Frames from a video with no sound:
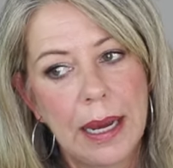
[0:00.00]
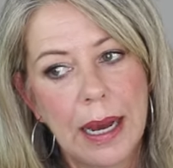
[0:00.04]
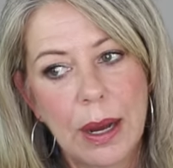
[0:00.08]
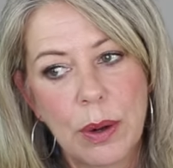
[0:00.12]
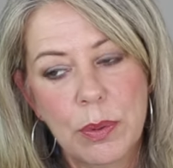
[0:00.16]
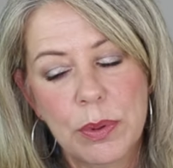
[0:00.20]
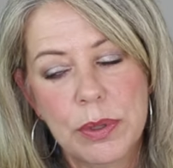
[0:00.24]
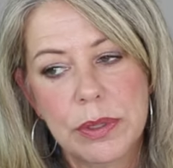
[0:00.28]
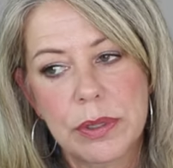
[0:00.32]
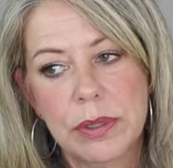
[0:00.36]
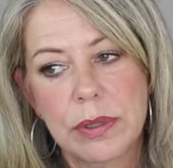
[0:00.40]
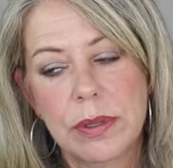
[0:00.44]

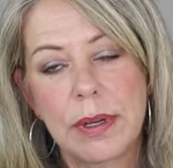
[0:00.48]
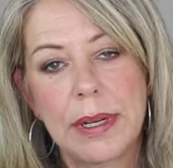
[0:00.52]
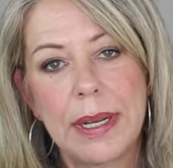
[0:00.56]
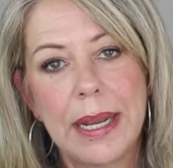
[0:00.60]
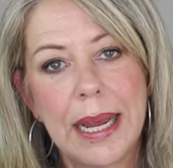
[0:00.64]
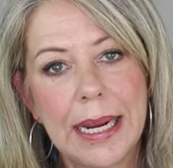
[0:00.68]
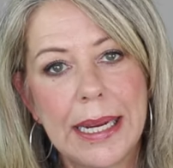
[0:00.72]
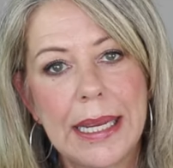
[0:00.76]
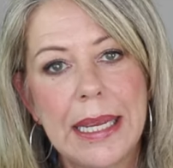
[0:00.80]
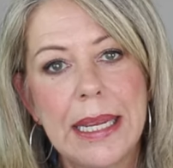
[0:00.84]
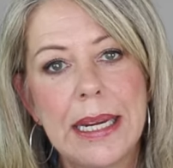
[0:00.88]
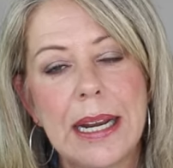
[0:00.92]
I was
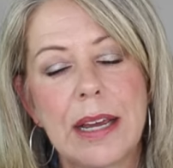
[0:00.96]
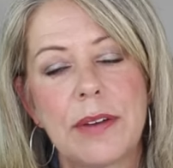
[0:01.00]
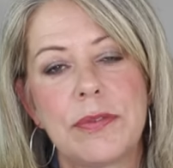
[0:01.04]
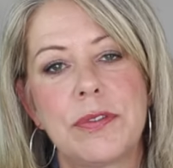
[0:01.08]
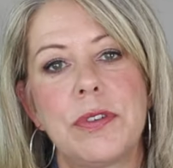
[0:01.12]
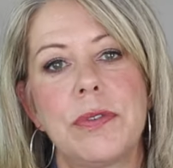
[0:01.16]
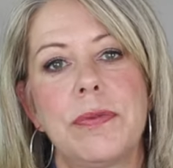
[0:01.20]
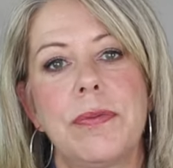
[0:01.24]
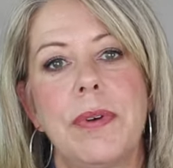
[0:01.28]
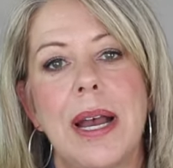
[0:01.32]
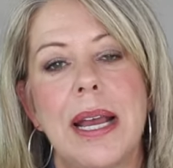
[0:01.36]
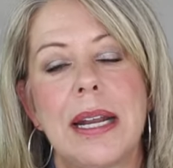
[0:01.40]
lucky
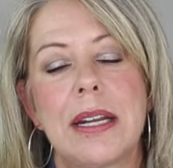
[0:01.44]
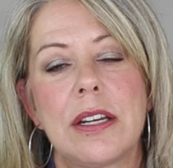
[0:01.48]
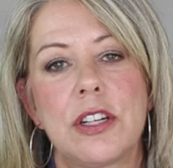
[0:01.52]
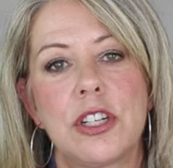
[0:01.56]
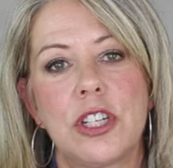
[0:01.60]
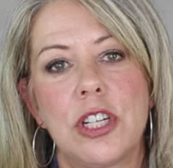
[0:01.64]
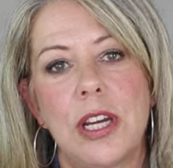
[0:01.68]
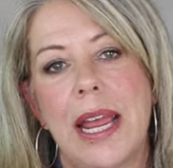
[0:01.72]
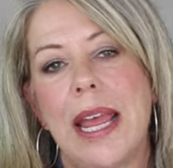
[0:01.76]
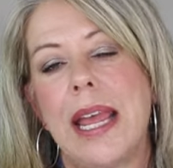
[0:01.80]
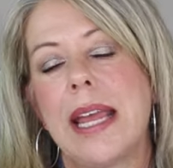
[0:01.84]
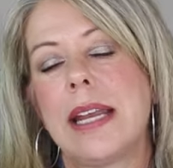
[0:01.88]
enough to find a
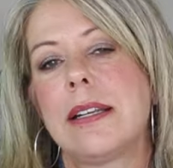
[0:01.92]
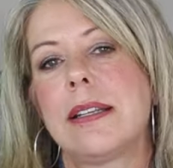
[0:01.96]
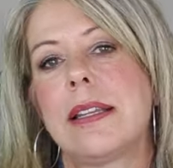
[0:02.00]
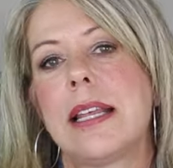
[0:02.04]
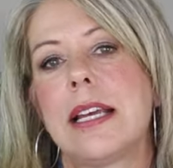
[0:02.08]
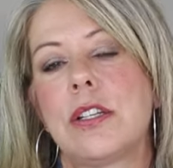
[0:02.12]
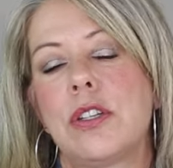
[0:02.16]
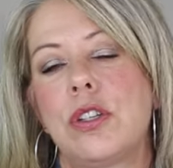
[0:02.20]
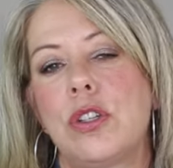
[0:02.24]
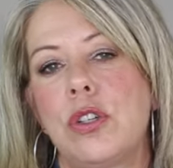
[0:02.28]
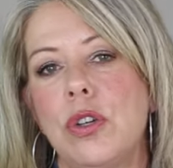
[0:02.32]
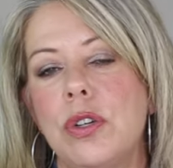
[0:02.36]
shade
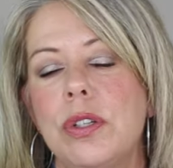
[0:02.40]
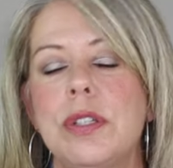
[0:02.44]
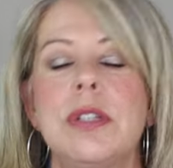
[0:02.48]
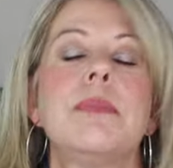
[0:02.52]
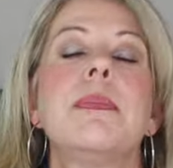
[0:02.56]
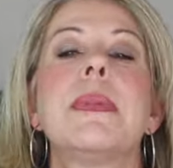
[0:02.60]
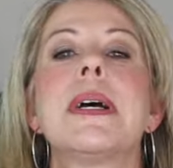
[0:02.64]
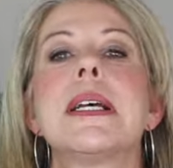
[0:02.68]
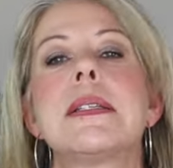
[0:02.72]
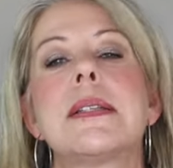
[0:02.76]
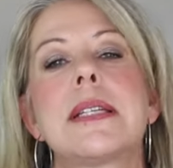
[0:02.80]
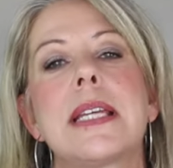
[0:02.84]
that
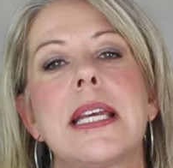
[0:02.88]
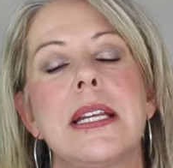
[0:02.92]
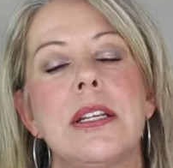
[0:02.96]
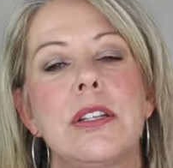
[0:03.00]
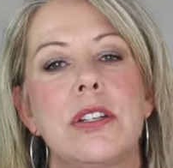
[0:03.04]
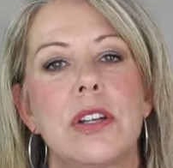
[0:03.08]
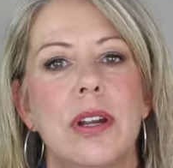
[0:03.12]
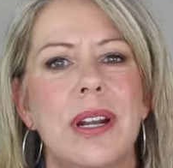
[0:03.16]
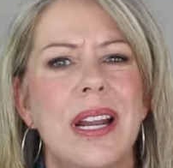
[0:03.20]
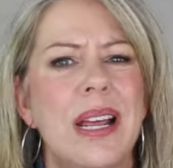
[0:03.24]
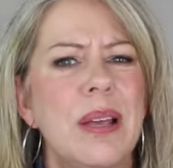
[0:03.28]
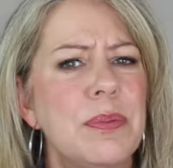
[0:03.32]
suited my
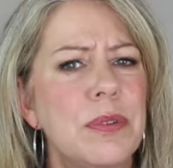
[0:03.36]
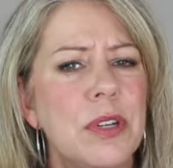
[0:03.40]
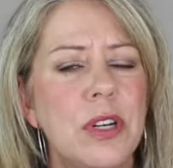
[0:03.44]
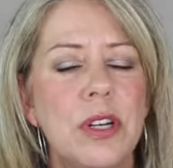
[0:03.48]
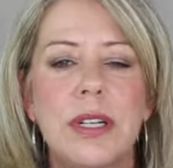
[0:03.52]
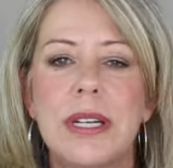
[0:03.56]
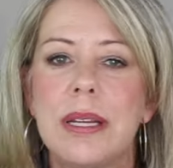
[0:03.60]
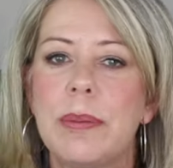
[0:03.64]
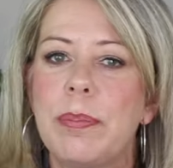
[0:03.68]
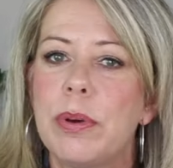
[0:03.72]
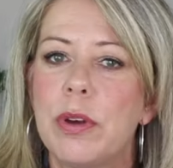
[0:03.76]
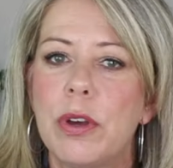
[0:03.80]
skin tone
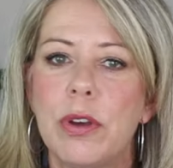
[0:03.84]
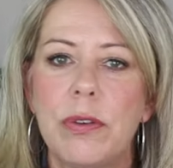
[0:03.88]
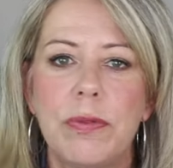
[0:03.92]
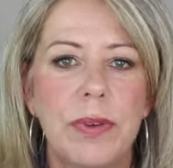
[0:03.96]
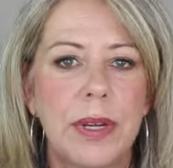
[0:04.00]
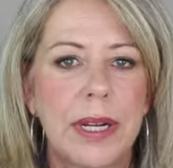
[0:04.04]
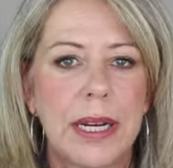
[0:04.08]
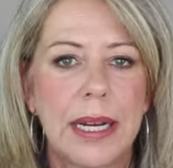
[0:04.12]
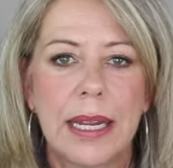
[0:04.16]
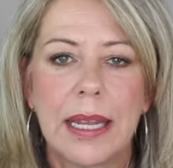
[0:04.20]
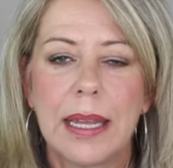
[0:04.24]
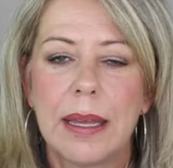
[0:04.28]
absolutely
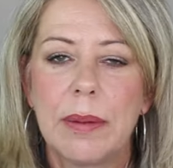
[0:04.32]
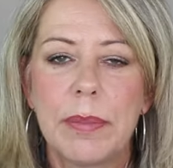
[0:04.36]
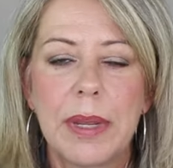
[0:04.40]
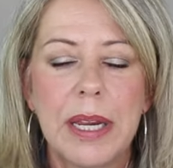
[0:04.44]
perfectly.